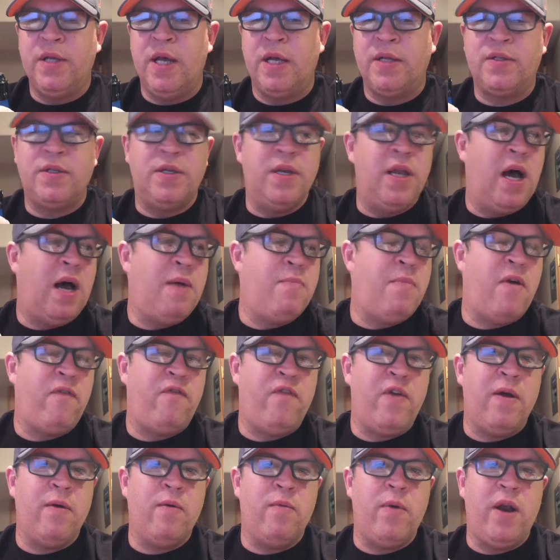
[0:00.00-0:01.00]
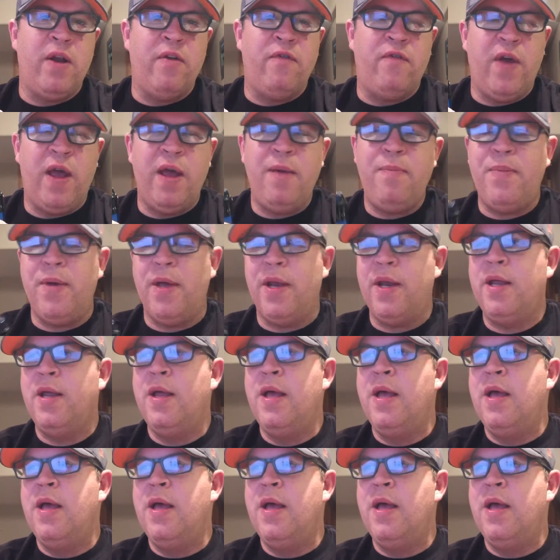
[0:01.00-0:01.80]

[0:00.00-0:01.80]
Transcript: That's not my favorite way to vape it.